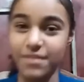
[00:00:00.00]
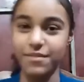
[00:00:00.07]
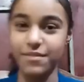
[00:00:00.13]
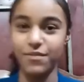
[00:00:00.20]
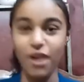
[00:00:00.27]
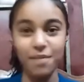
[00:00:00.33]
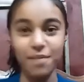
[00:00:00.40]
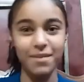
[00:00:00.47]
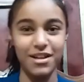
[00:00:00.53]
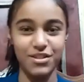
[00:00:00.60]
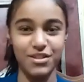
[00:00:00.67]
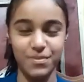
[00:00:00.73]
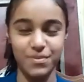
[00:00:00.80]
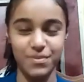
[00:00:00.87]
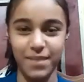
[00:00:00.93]
from
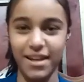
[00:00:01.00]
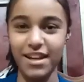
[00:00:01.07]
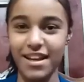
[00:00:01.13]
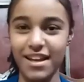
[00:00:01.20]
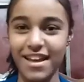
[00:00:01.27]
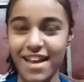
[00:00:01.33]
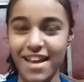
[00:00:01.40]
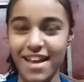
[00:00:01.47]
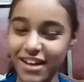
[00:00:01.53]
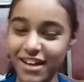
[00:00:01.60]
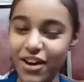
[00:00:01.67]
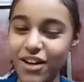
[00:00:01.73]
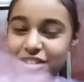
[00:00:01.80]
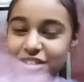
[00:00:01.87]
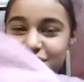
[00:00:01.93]
Kashmir. And
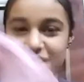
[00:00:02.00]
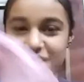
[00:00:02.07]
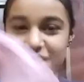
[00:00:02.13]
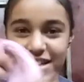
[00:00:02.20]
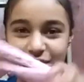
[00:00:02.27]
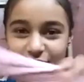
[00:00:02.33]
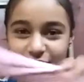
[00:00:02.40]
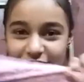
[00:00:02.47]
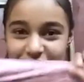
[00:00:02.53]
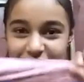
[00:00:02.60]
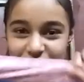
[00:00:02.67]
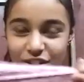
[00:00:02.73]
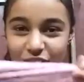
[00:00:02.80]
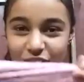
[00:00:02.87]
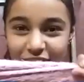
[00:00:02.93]
also it is very
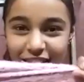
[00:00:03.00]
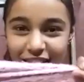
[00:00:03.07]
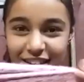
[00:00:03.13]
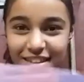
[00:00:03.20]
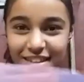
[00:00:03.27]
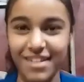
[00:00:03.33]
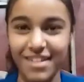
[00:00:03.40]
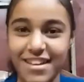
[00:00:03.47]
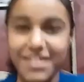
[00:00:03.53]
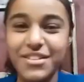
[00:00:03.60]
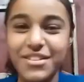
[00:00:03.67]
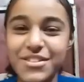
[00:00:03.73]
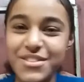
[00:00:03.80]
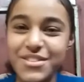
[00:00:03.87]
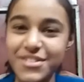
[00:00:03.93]
strong,
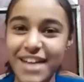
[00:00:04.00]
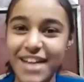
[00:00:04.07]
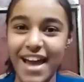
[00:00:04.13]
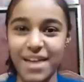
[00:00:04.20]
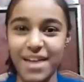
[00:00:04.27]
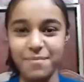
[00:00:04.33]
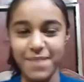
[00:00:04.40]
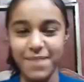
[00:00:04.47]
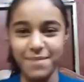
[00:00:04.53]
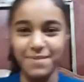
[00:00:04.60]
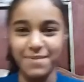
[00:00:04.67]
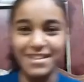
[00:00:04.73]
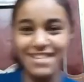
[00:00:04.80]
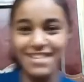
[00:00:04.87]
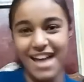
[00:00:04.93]
used to tie up
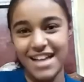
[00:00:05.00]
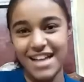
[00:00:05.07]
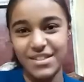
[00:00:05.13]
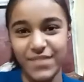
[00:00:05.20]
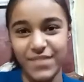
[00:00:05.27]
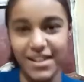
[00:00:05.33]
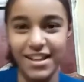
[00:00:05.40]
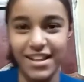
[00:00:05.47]
people's as well.